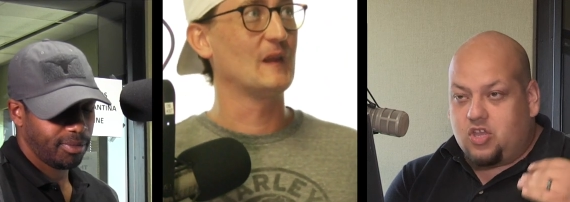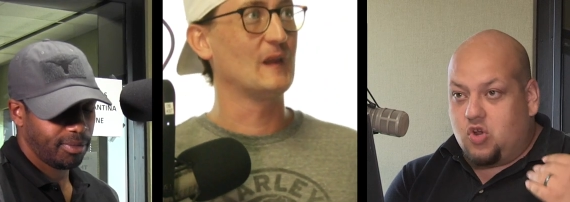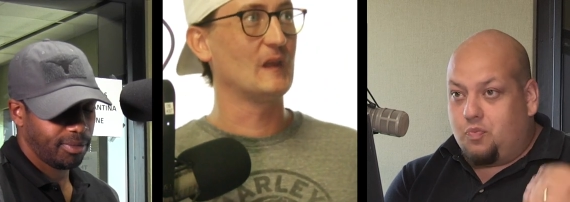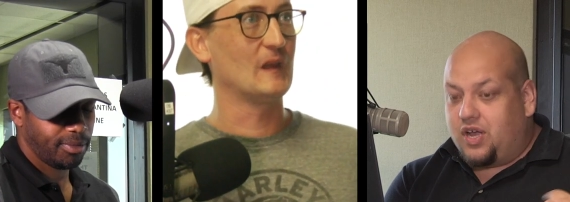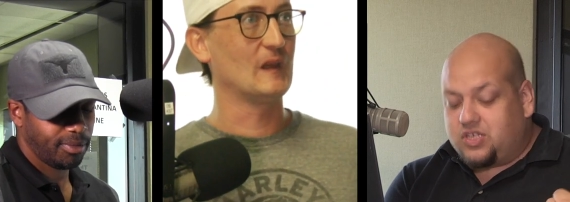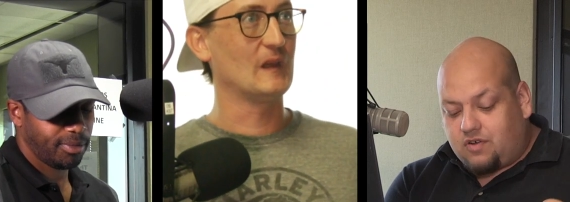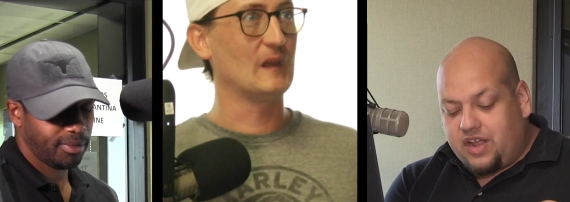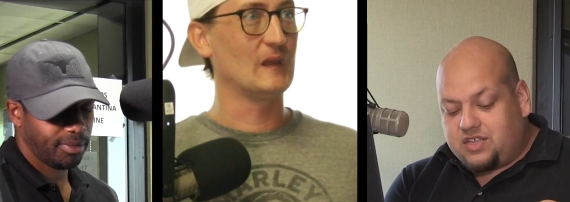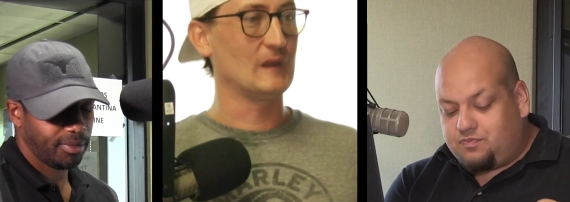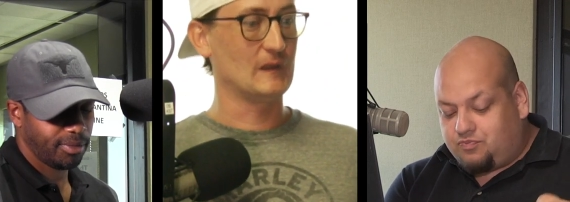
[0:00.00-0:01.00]
Speaker 1: your bust
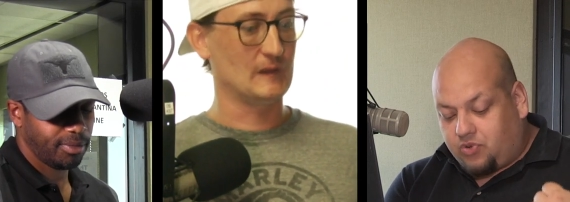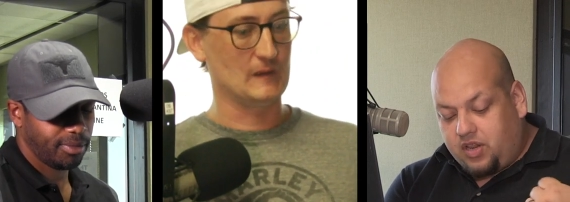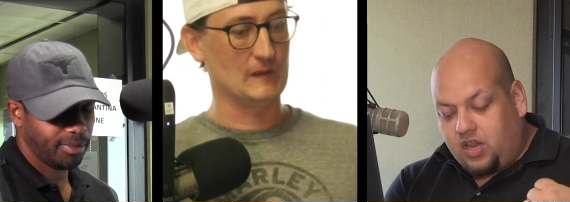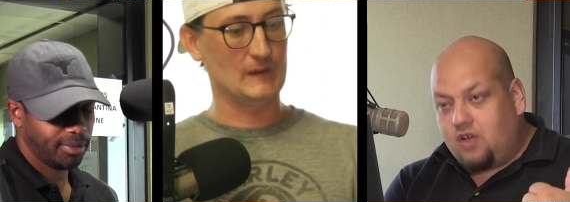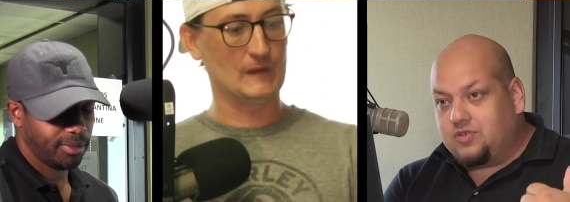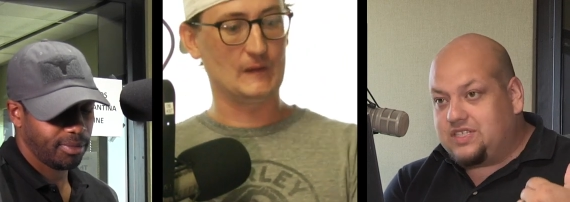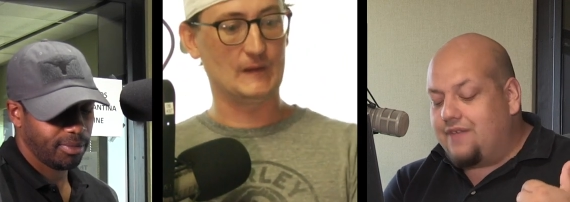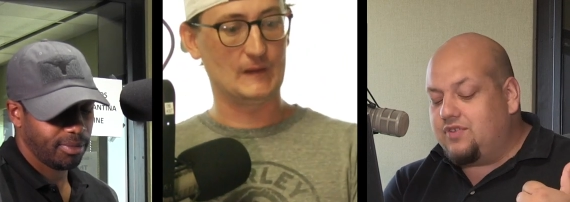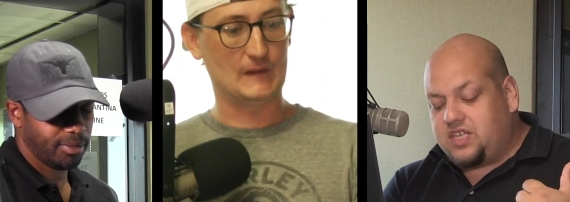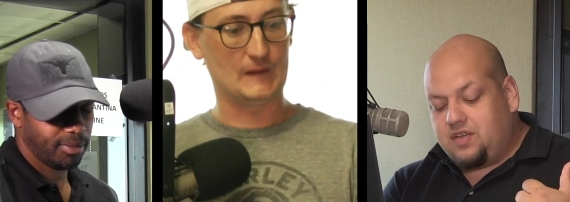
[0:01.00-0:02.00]
rate's pretty low,
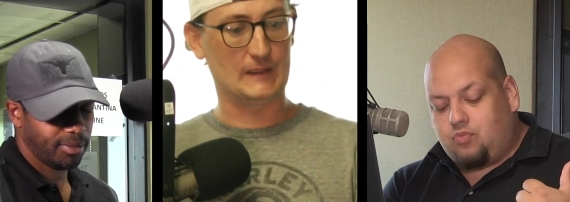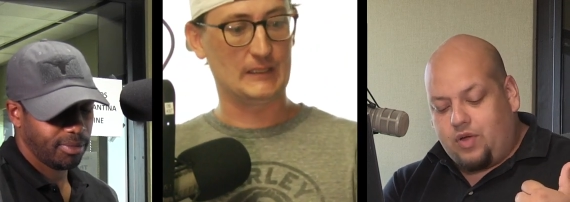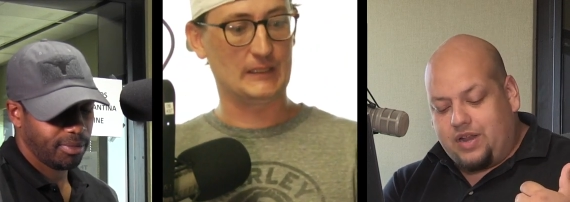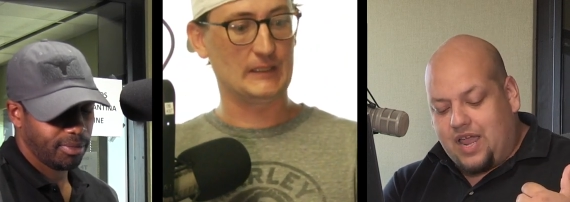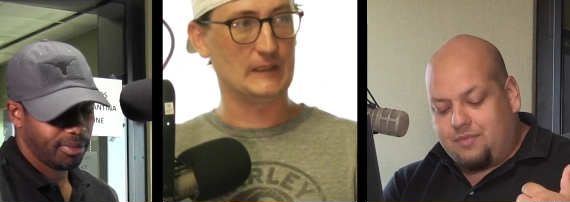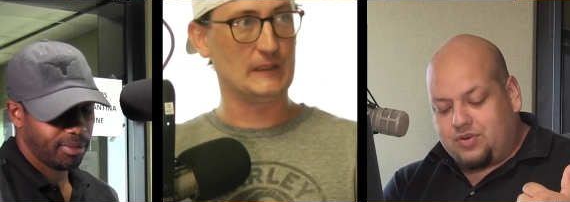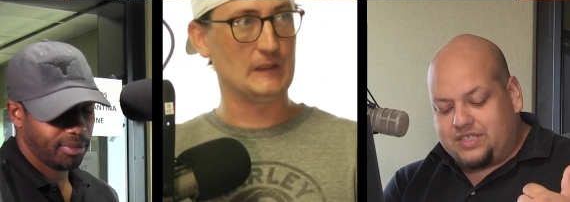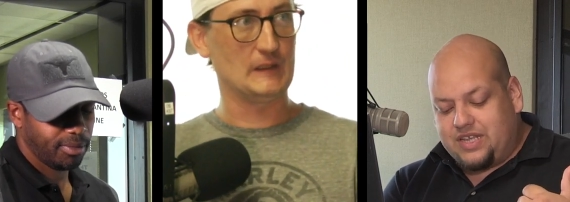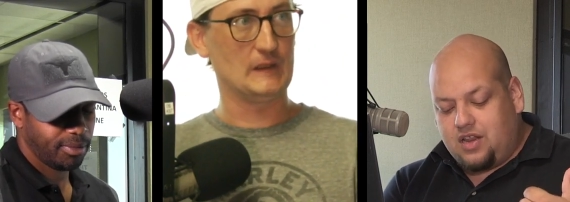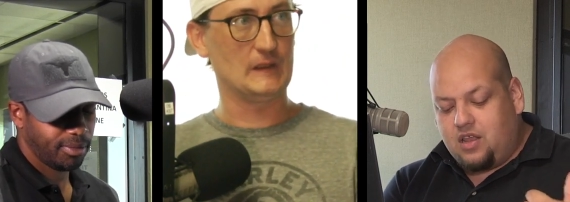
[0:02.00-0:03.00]
17.9
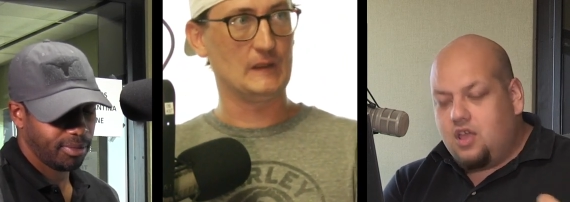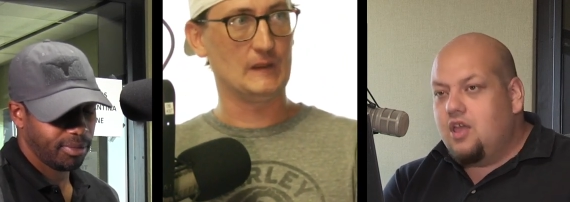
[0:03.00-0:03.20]
percent.